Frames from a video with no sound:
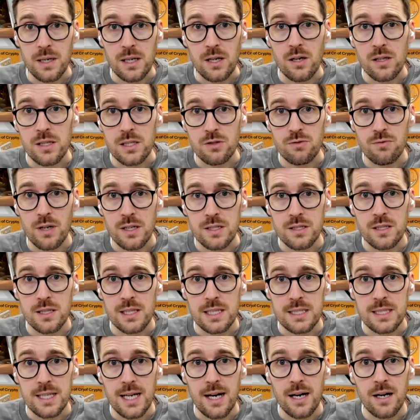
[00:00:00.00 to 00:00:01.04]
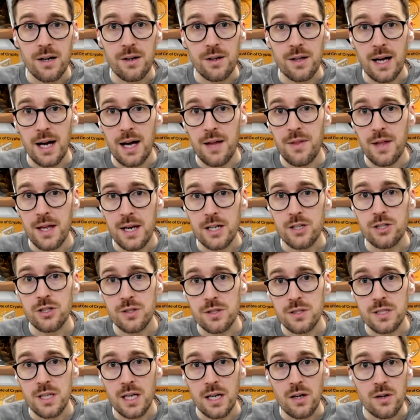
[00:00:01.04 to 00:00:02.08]
colleagues Russell Liddell, and then I
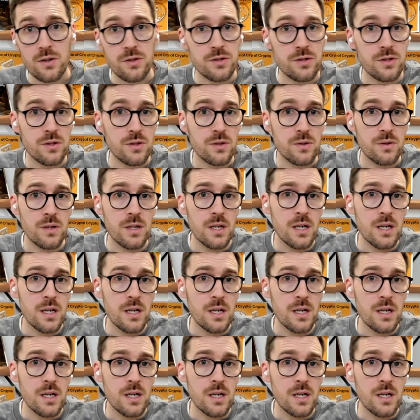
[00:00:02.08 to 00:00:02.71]
should say also